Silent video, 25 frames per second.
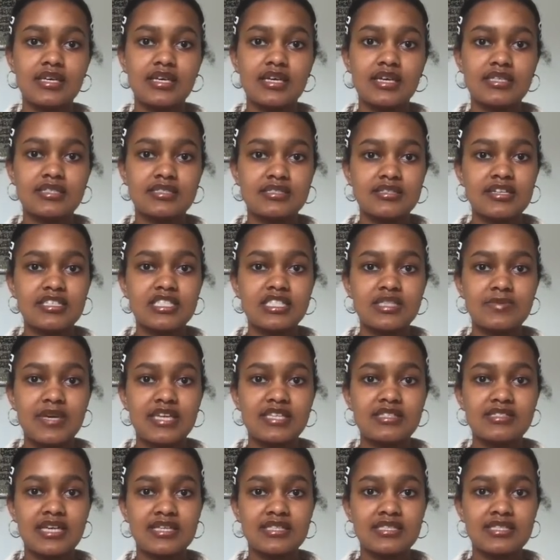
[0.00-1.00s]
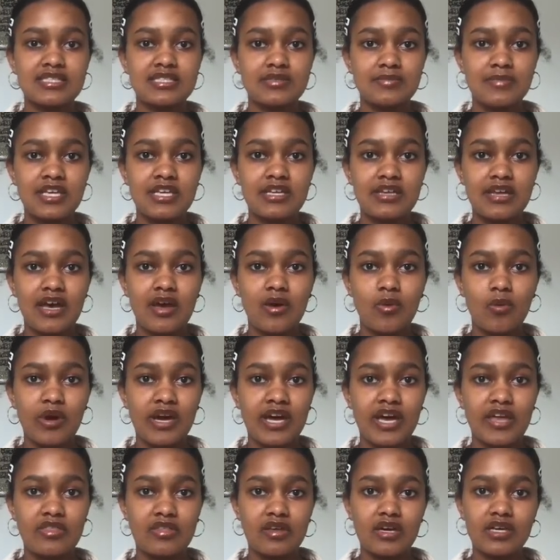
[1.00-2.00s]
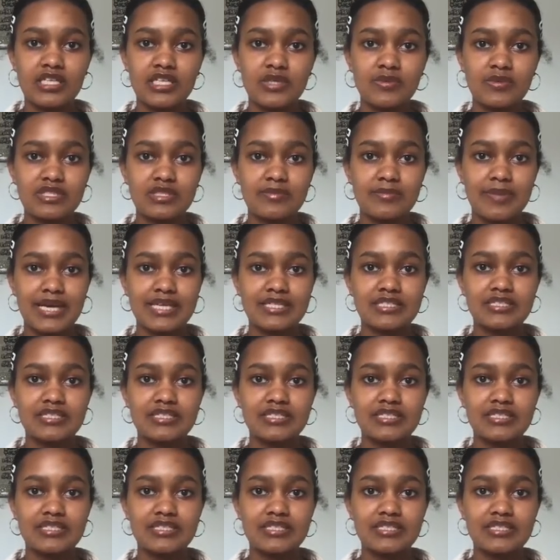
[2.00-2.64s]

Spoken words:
It starts to make sense to me now why I thought he was a bad